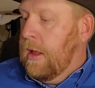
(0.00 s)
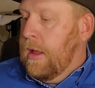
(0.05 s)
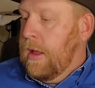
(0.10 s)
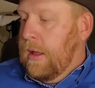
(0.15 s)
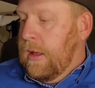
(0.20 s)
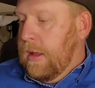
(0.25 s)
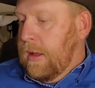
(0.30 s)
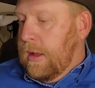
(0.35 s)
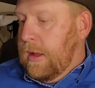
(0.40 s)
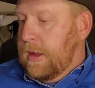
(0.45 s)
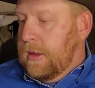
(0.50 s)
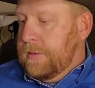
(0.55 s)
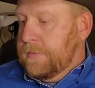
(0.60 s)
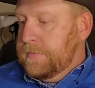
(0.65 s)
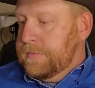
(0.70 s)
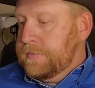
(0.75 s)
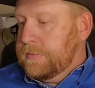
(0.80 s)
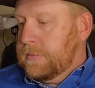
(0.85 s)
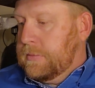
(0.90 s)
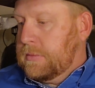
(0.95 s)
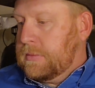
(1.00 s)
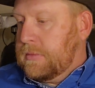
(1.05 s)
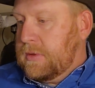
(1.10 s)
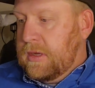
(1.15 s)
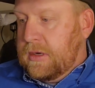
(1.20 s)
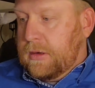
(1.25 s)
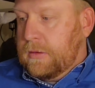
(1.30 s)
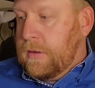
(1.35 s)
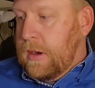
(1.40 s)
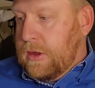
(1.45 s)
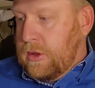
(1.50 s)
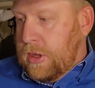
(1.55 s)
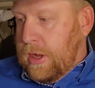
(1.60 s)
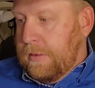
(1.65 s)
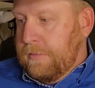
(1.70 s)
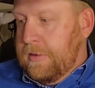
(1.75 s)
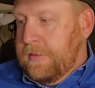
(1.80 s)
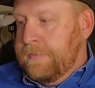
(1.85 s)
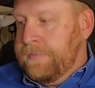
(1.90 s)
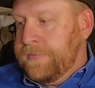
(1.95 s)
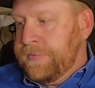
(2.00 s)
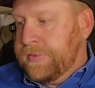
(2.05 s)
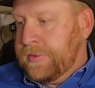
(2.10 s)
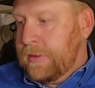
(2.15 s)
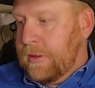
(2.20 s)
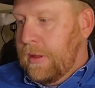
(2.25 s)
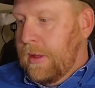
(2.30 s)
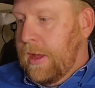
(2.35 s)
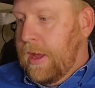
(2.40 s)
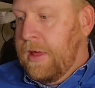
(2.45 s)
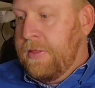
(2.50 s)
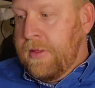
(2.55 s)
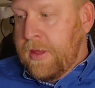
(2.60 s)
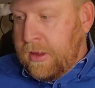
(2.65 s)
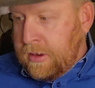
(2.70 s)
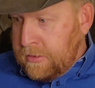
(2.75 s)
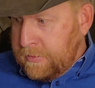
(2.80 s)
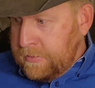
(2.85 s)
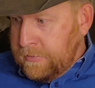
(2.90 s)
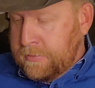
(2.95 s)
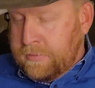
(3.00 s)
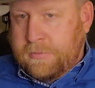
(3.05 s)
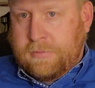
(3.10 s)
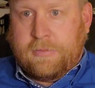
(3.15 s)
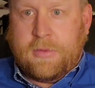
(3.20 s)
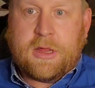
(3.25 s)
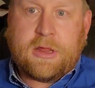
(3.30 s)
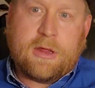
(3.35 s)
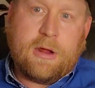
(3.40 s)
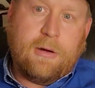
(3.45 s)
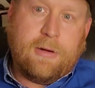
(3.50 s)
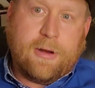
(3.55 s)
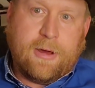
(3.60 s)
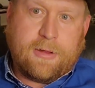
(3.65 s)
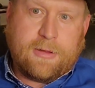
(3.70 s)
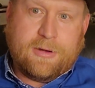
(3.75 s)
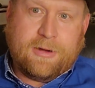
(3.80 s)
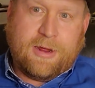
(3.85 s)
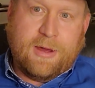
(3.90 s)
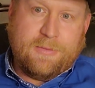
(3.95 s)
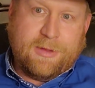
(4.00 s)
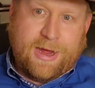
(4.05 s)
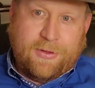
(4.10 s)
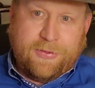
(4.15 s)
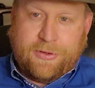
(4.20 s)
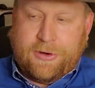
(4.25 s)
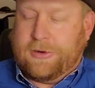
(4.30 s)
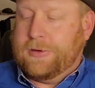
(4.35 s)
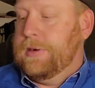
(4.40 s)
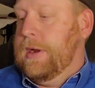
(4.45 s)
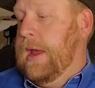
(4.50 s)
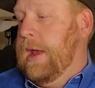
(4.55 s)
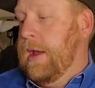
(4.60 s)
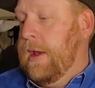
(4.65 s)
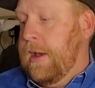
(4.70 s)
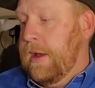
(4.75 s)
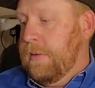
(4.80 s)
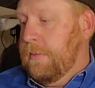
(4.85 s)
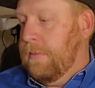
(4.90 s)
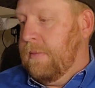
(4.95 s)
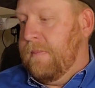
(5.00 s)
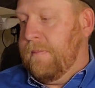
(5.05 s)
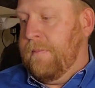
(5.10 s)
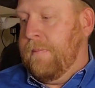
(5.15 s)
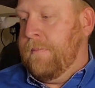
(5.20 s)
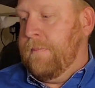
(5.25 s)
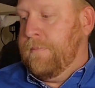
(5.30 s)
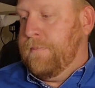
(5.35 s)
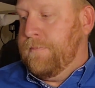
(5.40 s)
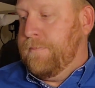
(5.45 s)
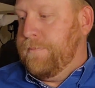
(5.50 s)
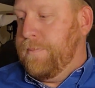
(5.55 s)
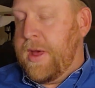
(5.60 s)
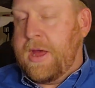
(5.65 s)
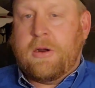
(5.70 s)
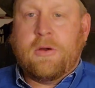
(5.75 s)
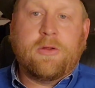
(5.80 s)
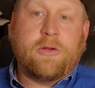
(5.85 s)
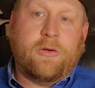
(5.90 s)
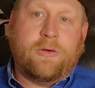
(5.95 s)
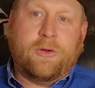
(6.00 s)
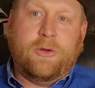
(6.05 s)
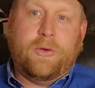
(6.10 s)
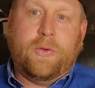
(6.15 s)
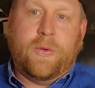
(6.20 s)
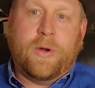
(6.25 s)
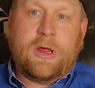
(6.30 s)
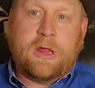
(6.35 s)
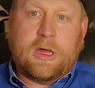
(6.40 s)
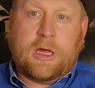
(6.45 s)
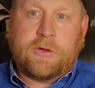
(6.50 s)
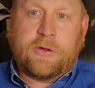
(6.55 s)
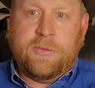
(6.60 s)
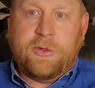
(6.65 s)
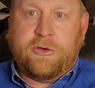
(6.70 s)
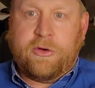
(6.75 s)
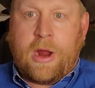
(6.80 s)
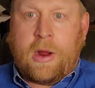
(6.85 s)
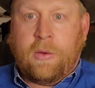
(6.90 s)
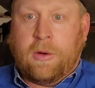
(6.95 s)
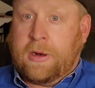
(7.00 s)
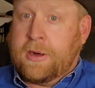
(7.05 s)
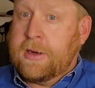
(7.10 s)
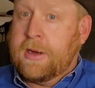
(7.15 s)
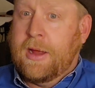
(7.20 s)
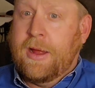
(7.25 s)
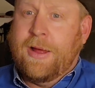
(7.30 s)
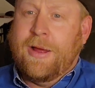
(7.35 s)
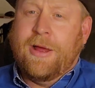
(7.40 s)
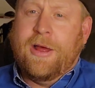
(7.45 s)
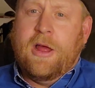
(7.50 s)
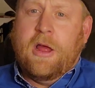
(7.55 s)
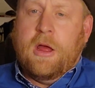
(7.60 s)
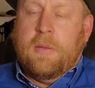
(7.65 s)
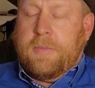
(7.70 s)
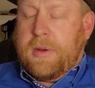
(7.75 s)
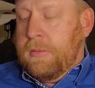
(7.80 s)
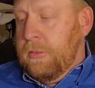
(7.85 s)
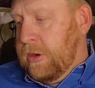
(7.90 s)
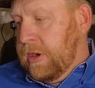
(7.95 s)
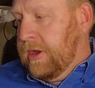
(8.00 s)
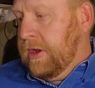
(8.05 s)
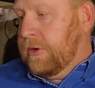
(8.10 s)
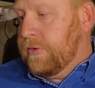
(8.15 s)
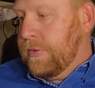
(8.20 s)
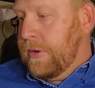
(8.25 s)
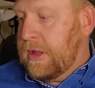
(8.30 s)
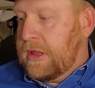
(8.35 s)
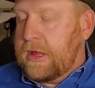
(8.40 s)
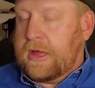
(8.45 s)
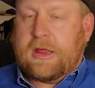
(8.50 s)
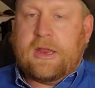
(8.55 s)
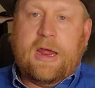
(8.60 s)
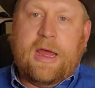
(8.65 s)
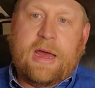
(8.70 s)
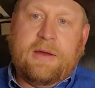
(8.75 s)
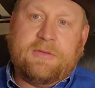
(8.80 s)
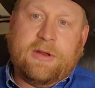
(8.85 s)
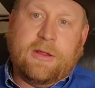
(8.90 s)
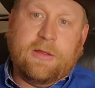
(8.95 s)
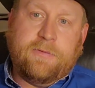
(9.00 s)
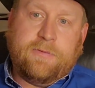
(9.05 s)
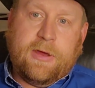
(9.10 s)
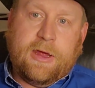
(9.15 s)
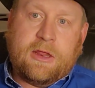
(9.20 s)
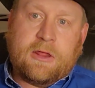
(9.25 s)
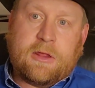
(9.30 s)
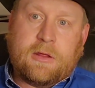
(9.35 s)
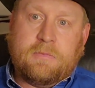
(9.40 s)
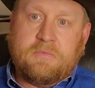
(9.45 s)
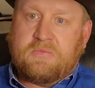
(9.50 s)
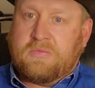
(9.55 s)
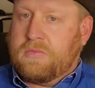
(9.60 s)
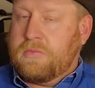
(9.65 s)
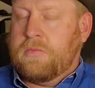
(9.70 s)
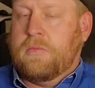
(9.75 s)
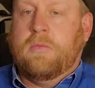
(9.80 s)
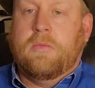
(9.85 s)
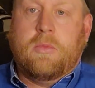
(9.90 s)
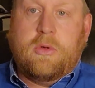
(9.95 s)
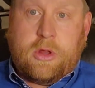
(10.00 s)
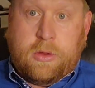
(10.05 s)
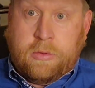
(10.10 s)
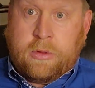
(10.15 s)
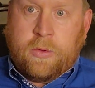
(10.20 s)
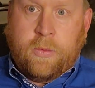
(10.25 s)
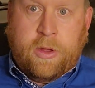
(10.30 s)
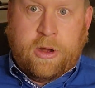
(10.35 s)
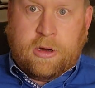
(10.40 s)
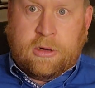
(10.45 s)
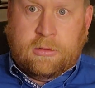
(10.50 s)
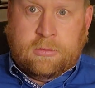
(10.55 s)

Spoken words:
Did a great job. And then Miss Sarah Dawson comes out there and betters her 226 from the dry work by marking a 26.5 down the fence. She was the winner.